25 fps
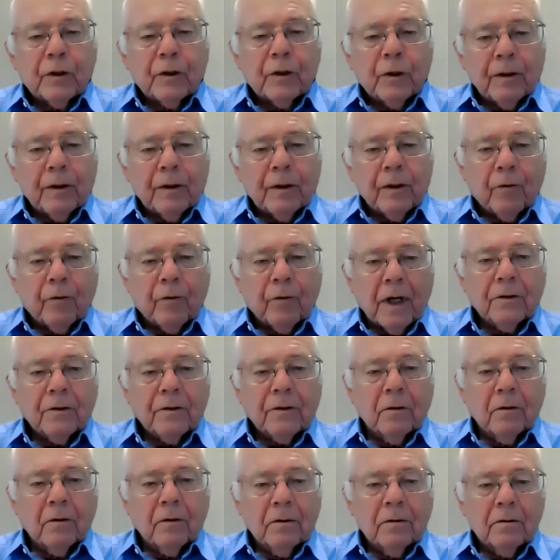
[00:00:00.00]
a certain
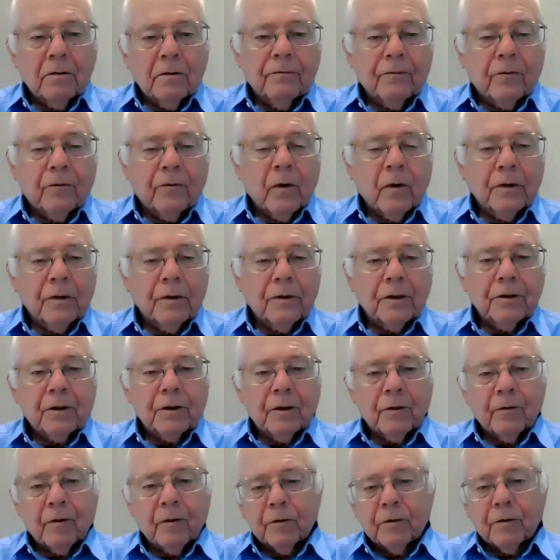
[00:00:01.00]
threshold for
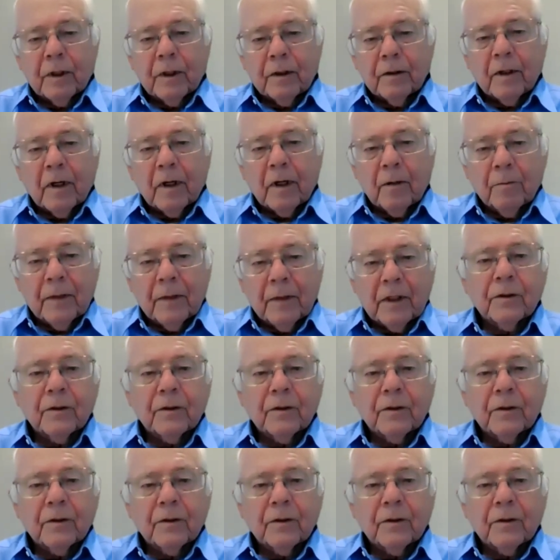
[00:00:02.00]
adjusted gross income,